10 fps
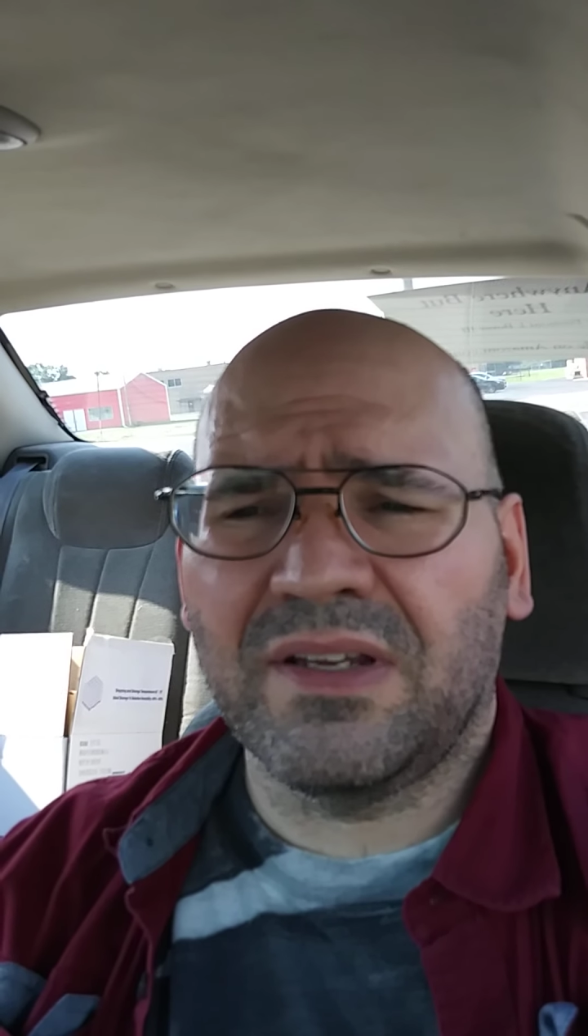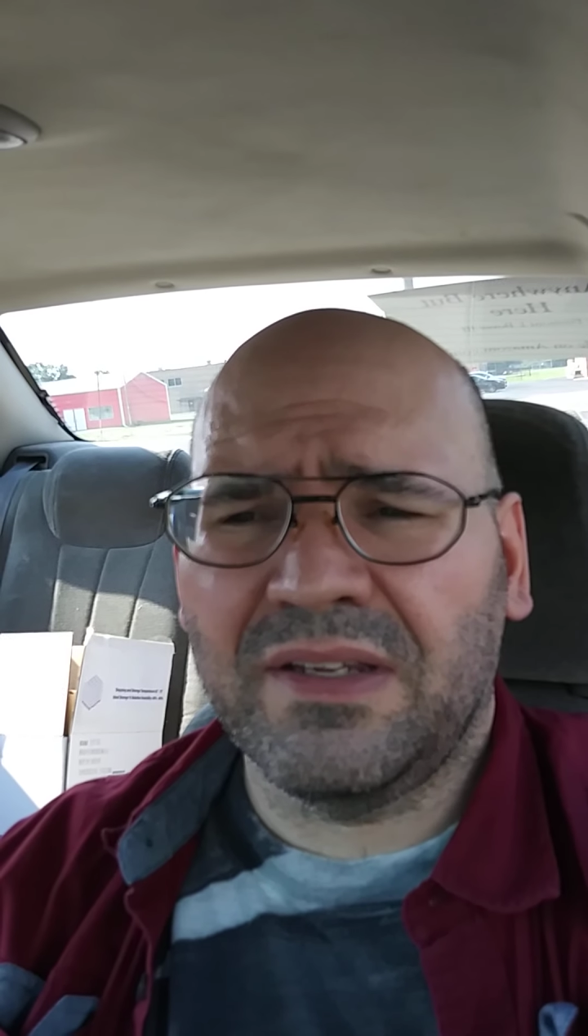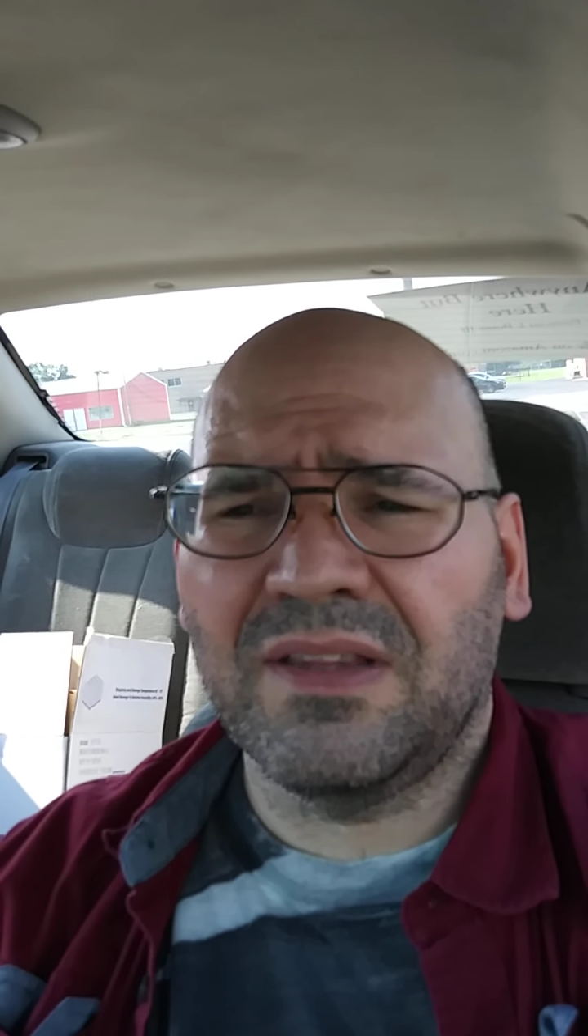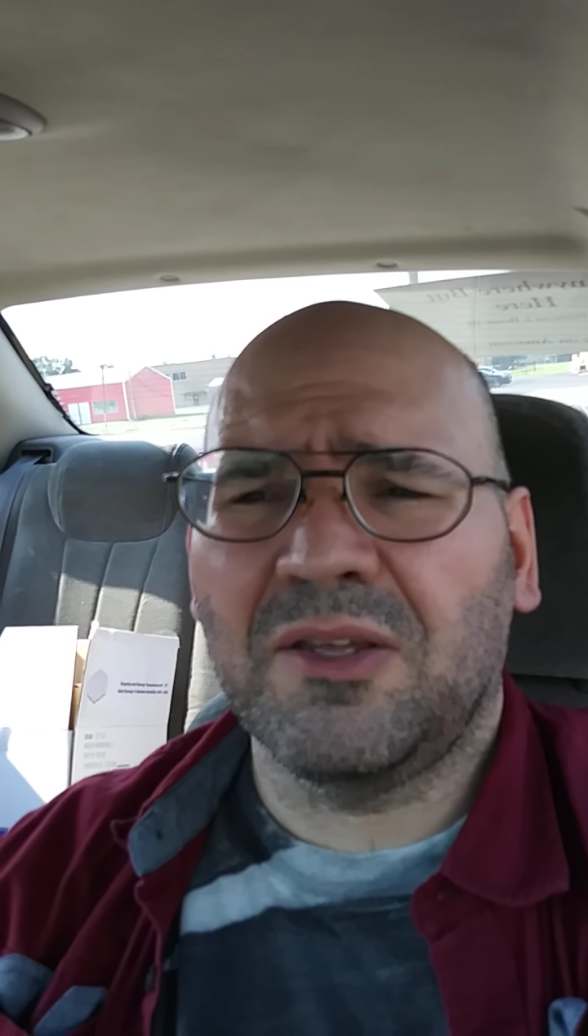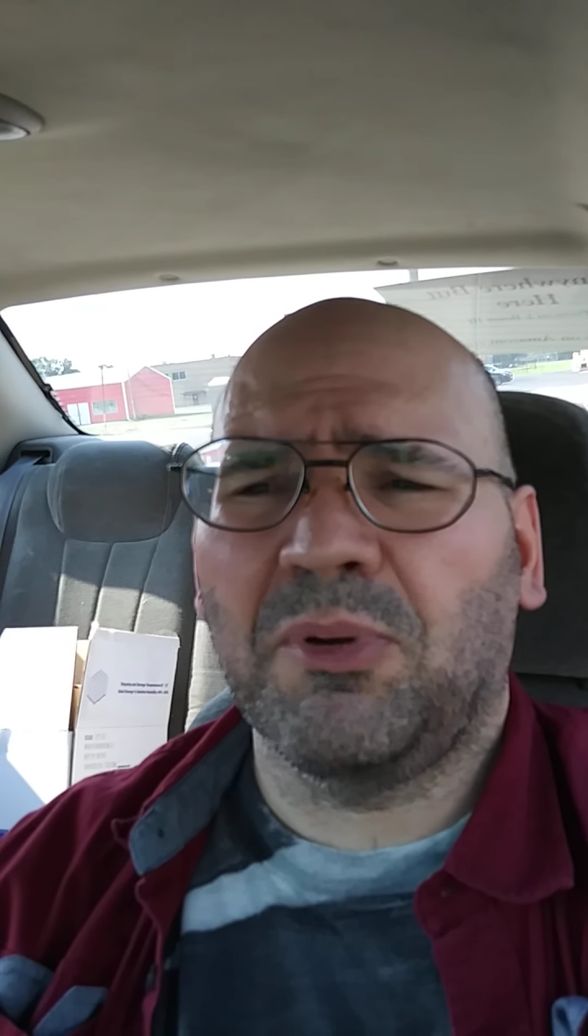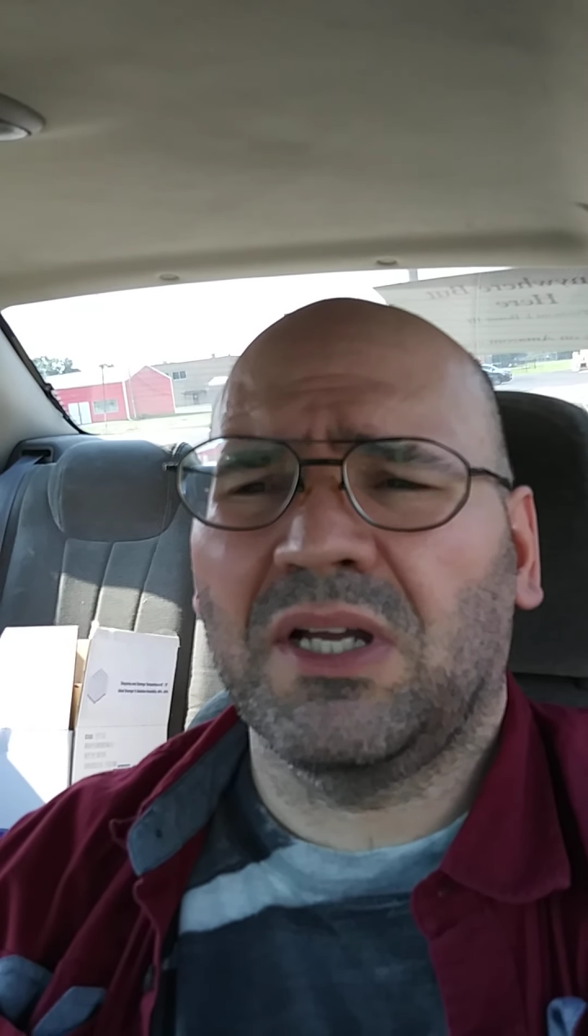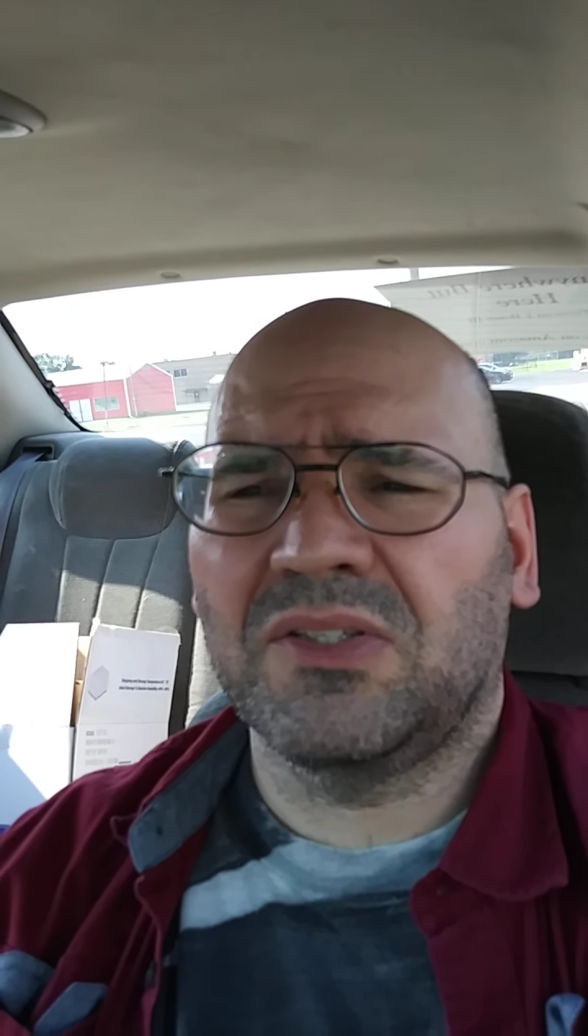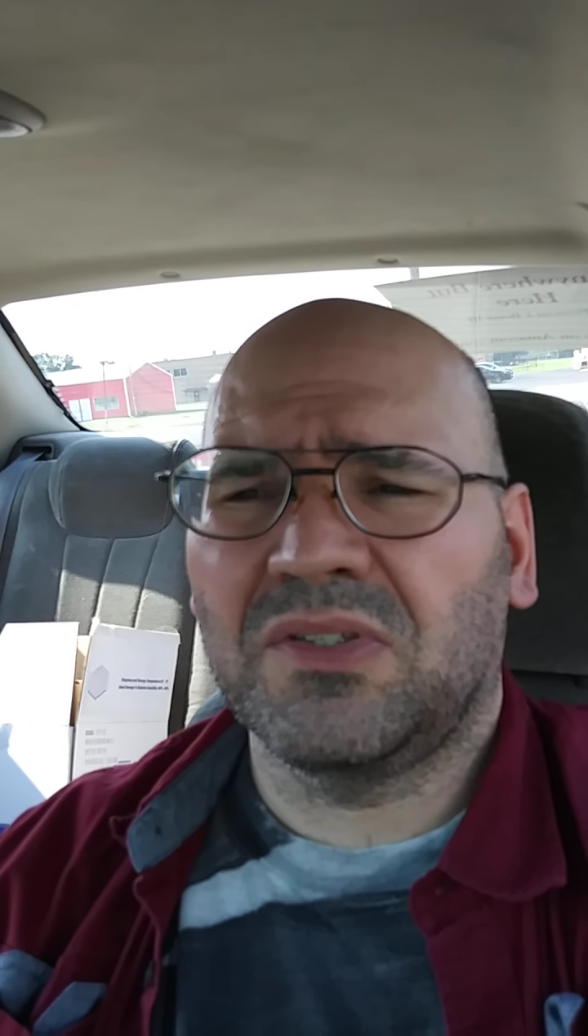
in the bad